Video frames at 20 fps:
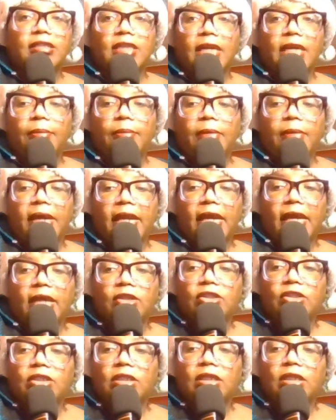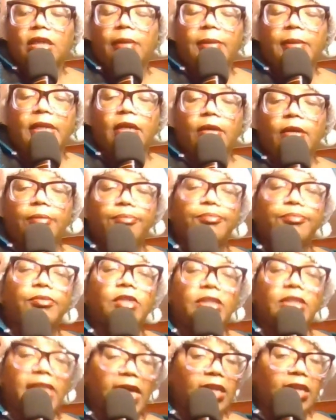game might actually, I mean, um,
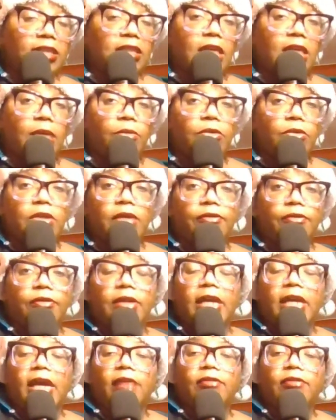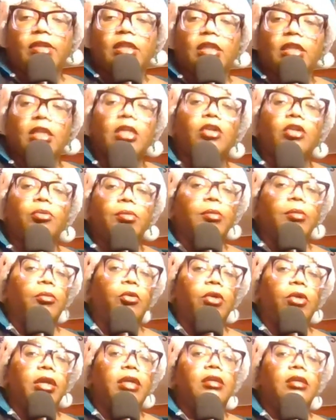the Dallas game will definitely have a little bit more